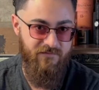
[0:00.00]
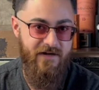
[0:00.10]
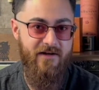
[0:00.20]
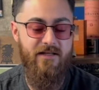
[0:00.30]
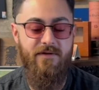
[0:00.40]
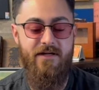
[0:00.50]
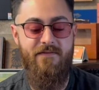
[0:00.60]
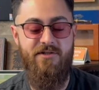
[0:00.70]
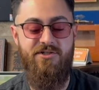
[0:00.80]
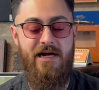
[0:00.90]
very
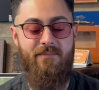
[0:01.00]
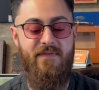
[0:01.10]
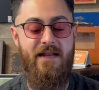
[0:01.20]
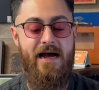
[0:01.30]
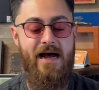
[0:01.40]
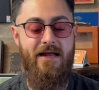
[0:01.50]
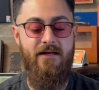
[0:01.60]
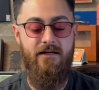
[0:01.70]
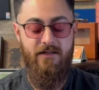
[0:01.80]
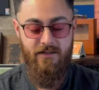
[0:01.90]
limited. The shop that
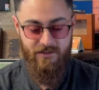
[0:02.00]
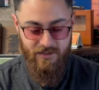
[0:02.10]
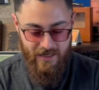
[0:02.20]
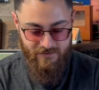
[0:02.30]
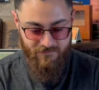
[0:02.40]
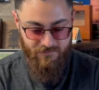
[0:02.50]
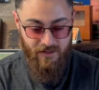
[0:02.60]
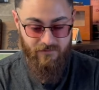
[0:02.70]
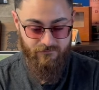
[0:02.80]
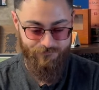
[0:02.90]
I got it
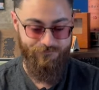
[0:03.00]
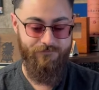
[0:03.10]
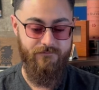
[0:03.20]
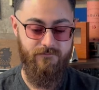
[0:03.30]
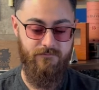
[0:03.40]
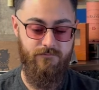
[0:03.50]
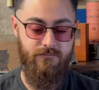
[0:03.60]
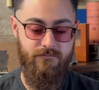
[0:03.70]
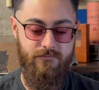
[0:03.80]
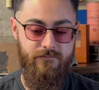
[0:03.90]
from
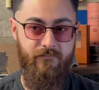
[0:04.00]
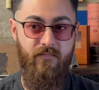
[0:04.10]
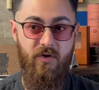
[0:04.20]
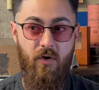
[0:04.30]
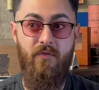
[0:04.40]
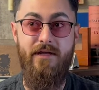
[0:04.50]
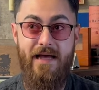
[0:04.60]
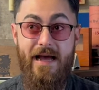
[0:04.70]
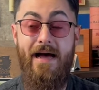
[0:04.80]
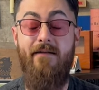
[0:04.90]
only
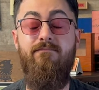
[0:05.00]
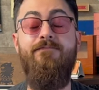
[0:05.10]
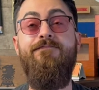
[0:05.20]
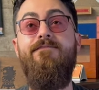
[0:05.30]
had